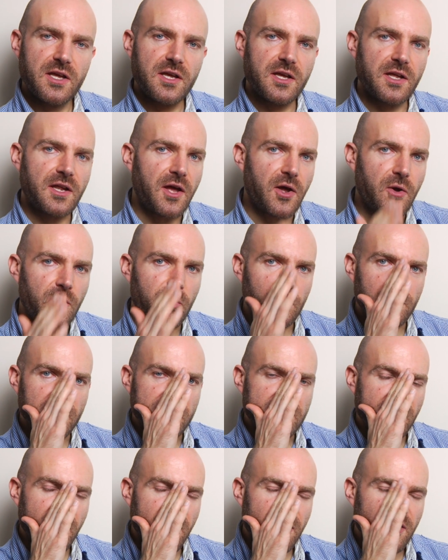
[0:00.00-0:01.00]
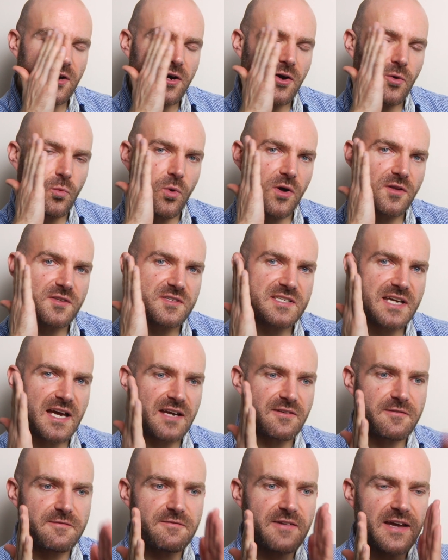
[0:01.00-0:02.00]
it will be dark on one
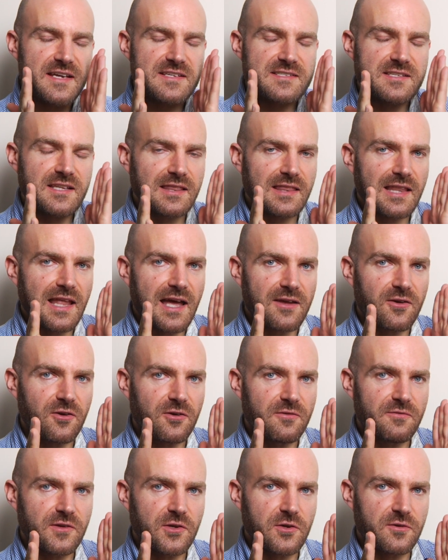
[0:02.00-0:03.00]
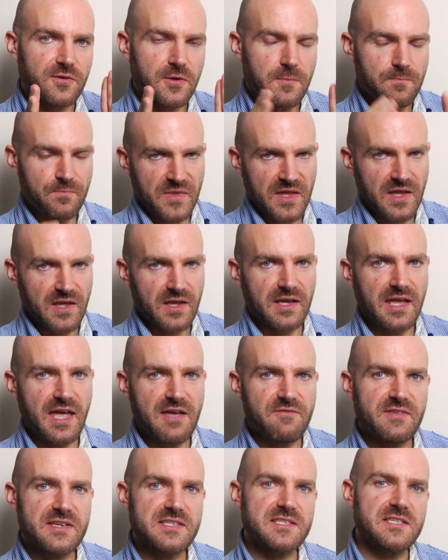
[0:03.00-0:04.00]
side of the face and light on the other.
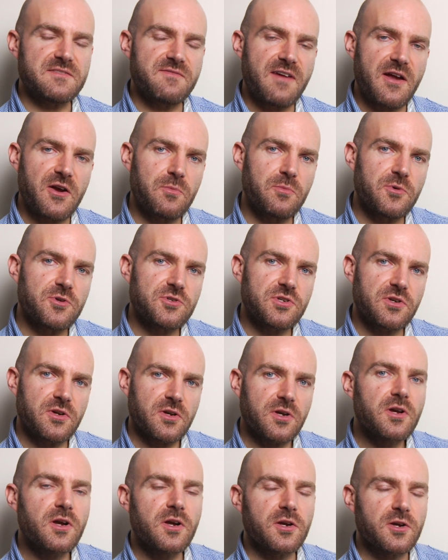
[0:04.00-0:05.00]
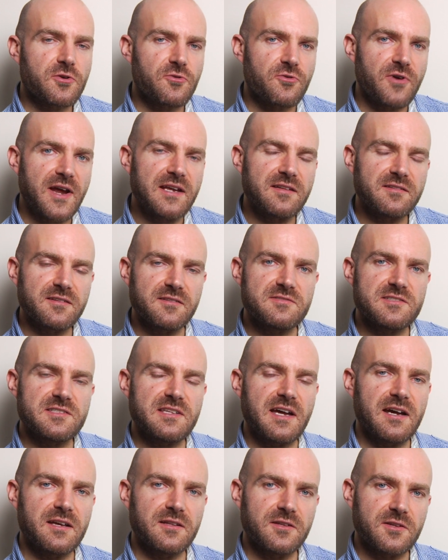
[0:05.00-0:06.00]
Again, this is very much a creative
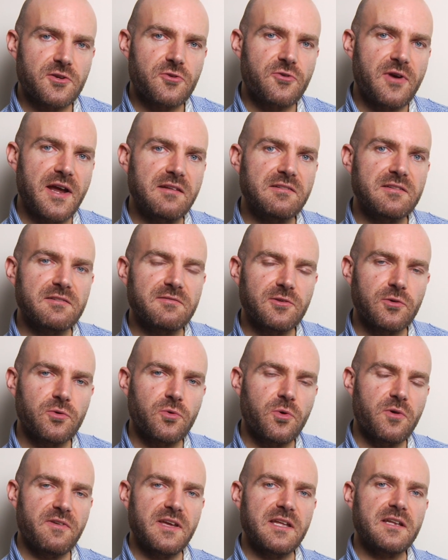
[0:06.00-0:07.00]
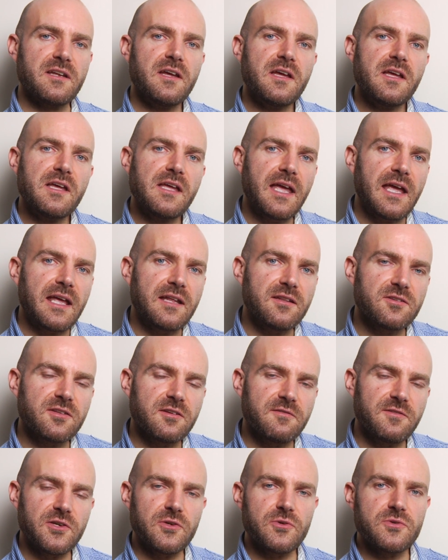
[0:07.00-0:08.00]
style and a creative look within
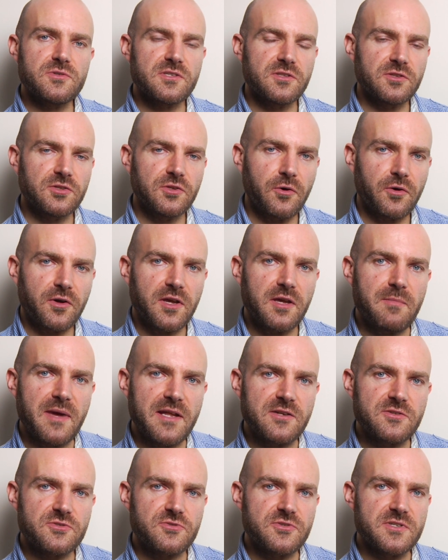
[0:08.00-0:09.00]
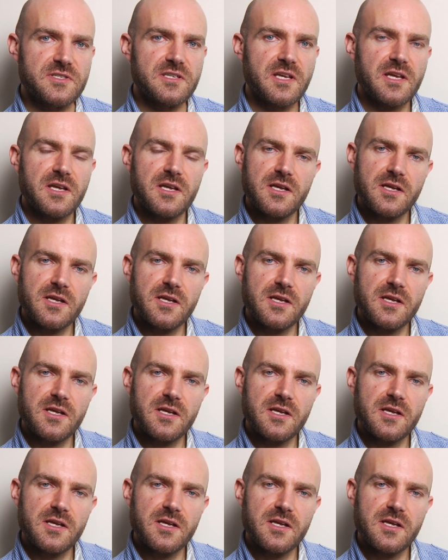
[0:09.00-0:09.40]
interviews and documentaries.